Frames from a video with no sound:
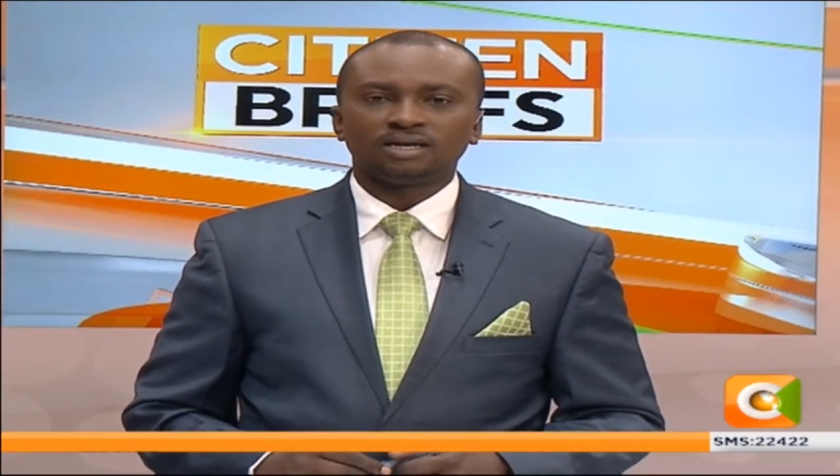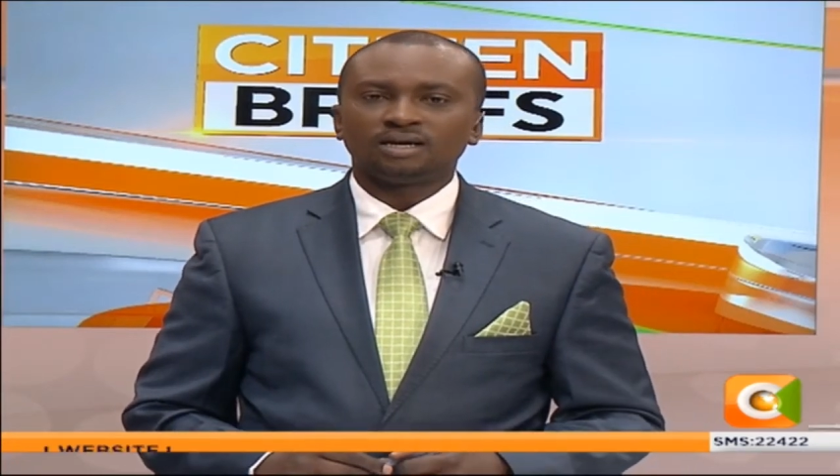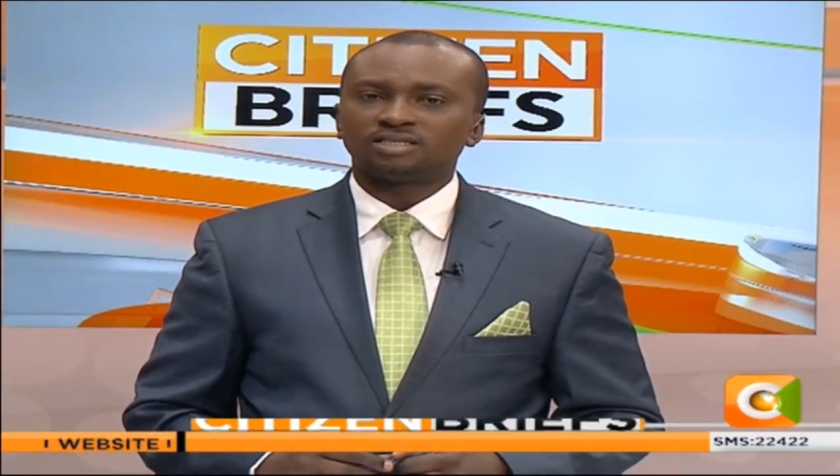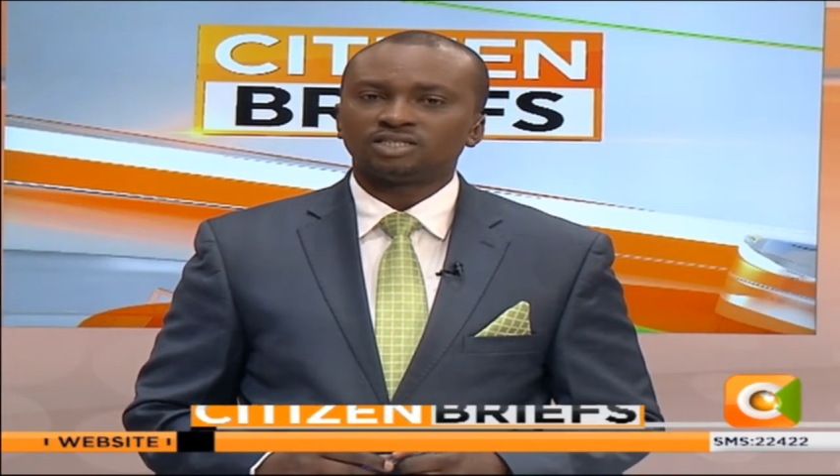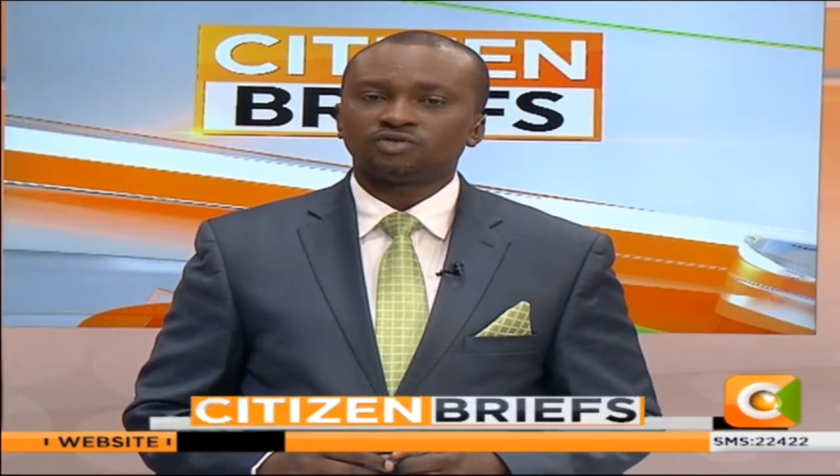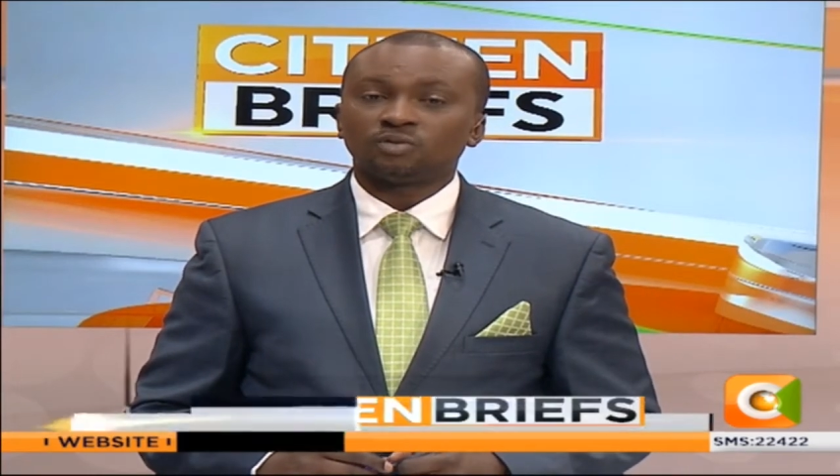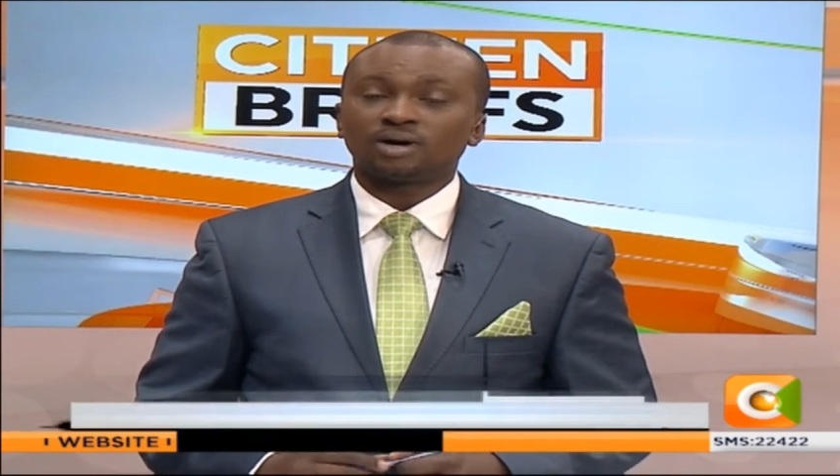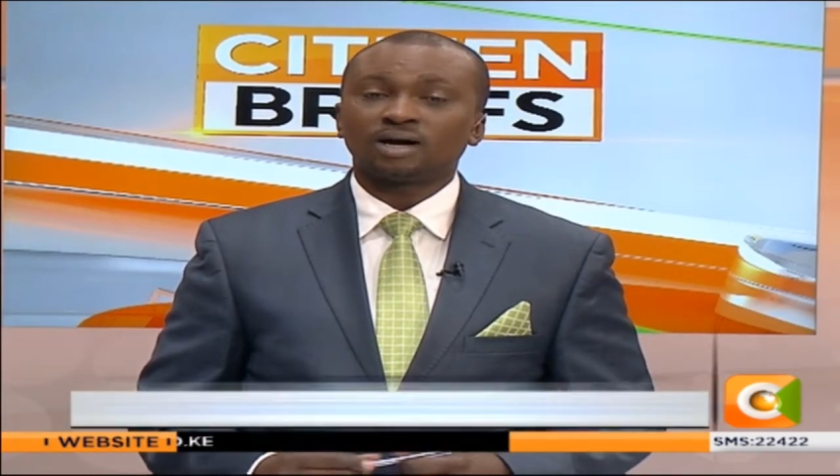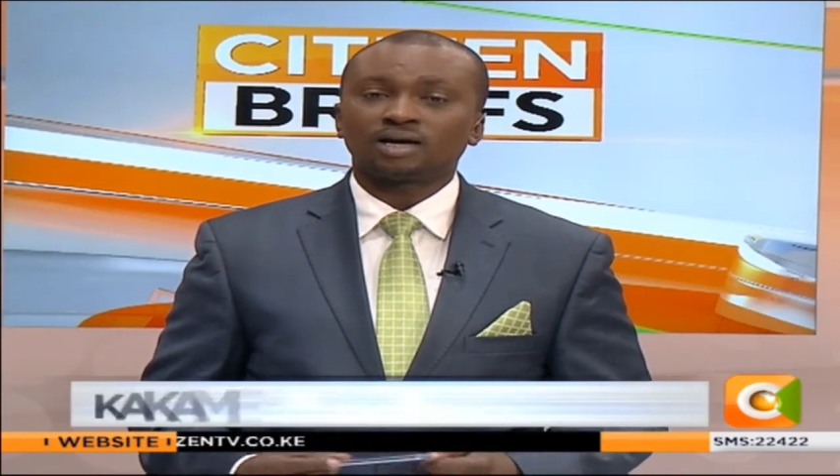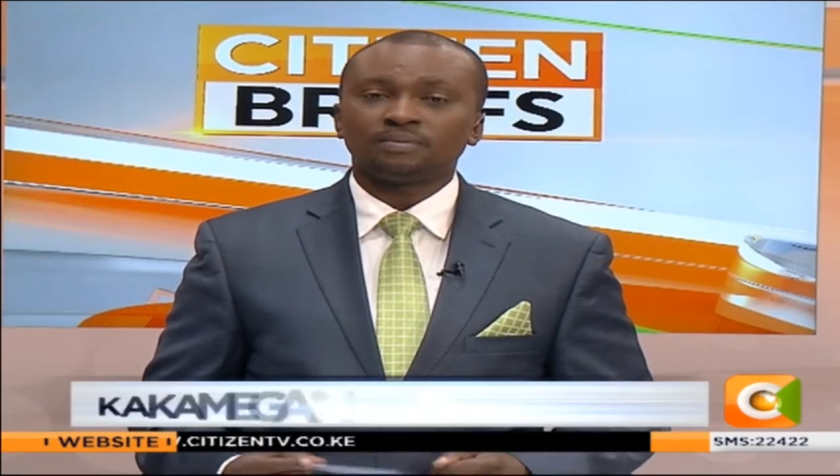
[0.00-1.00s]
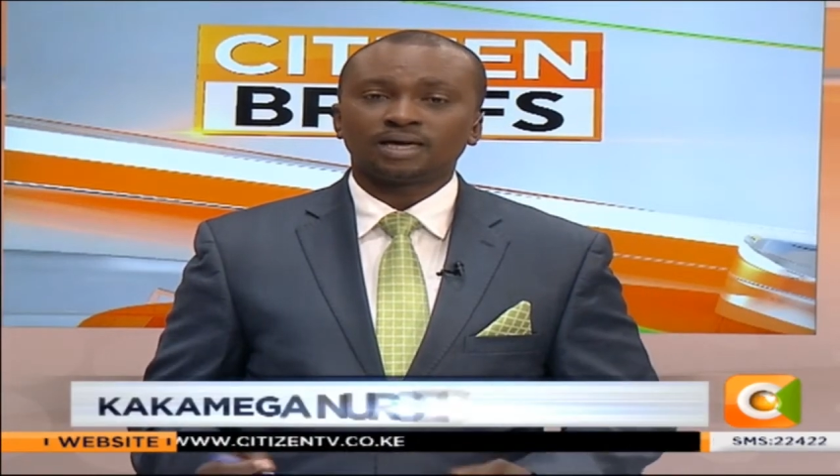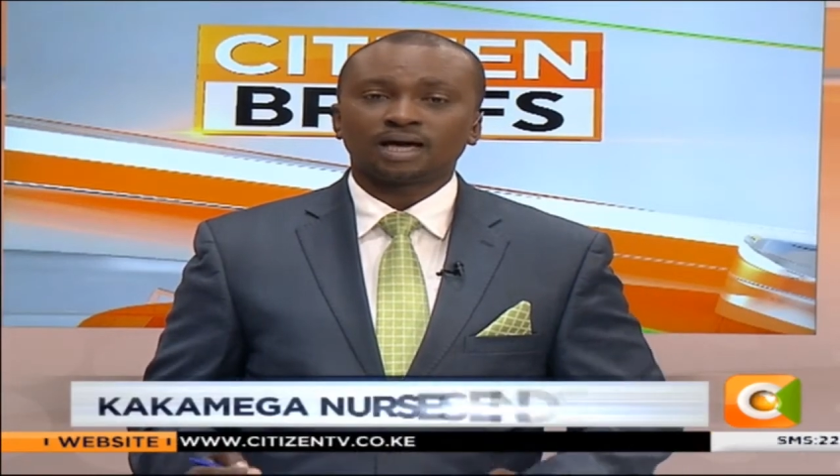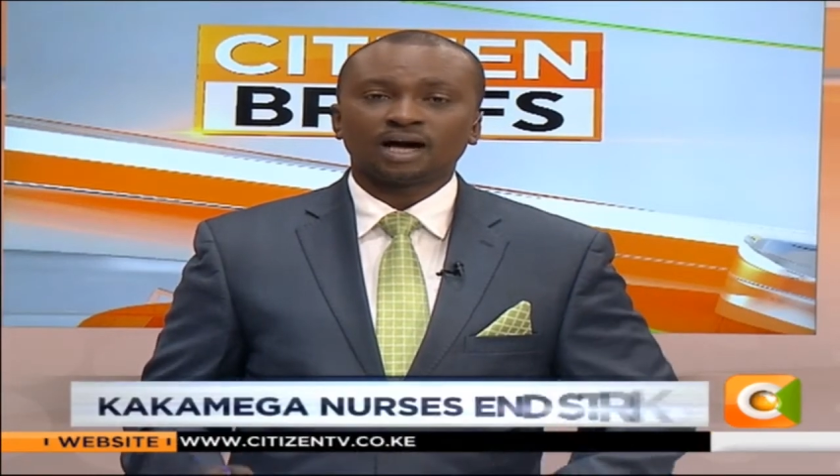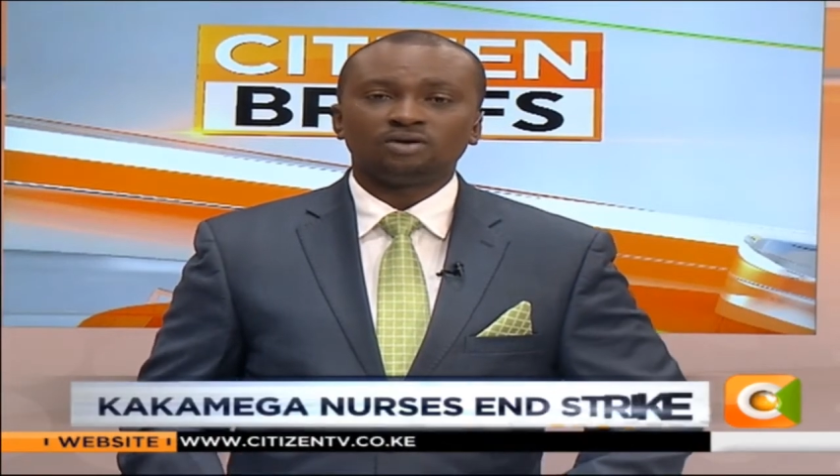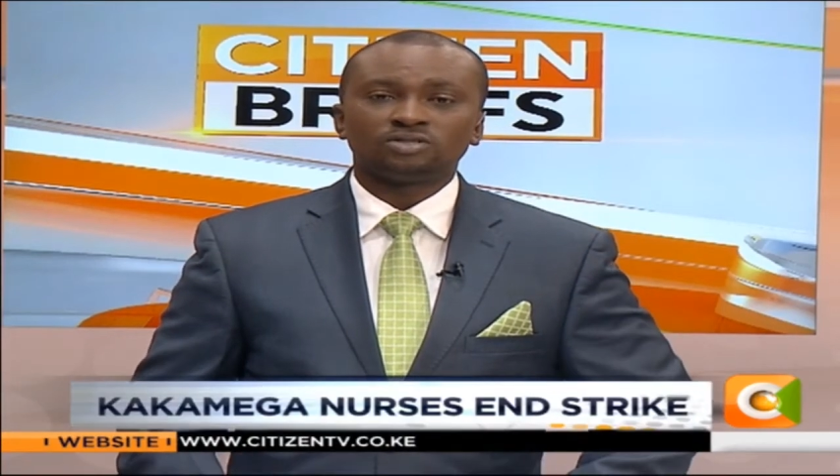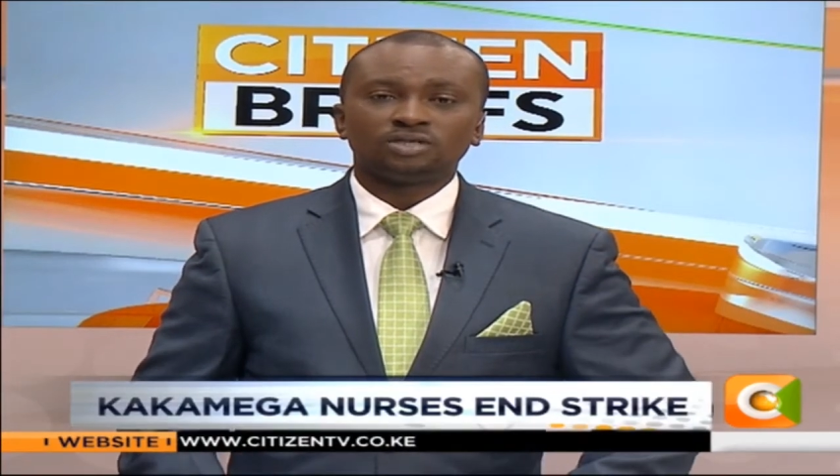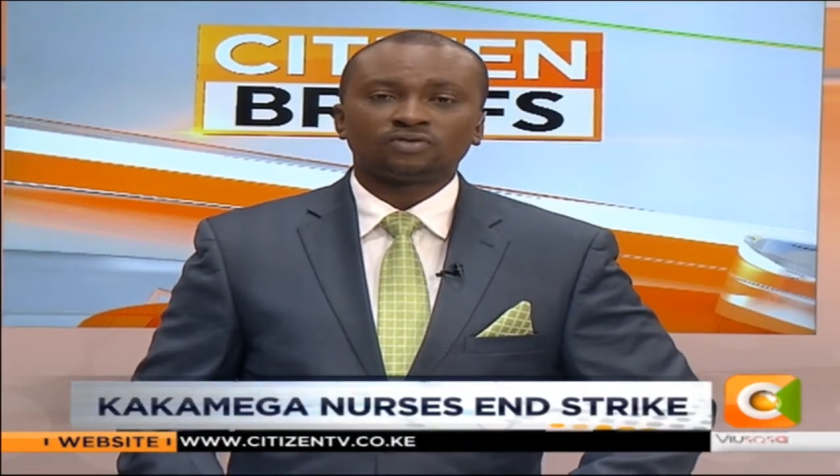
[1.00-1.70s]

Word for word: And nurses from Kakamega County